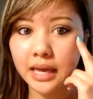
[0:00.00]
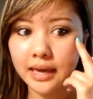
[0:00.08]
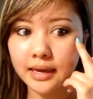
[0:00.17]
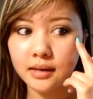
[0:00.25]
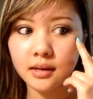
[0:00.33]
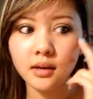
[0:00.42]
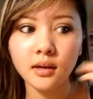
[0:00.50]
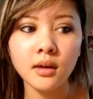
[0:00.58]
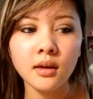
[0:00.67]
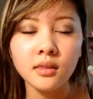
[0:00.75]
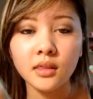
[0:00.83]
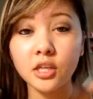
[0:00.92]
and
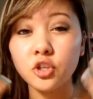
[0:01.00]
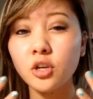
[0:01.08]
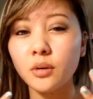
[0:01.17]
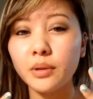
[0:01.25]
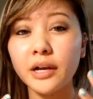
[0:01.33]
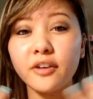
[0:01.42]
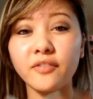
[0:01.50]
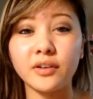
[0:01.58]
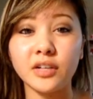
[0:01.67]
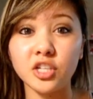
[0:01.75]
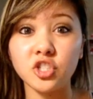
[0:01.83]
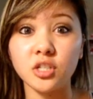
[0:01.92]
then you can apply your
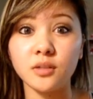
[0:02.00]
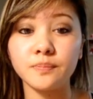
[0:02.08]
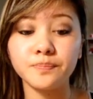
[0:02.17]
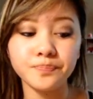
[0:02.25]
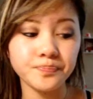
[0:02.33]
foundation.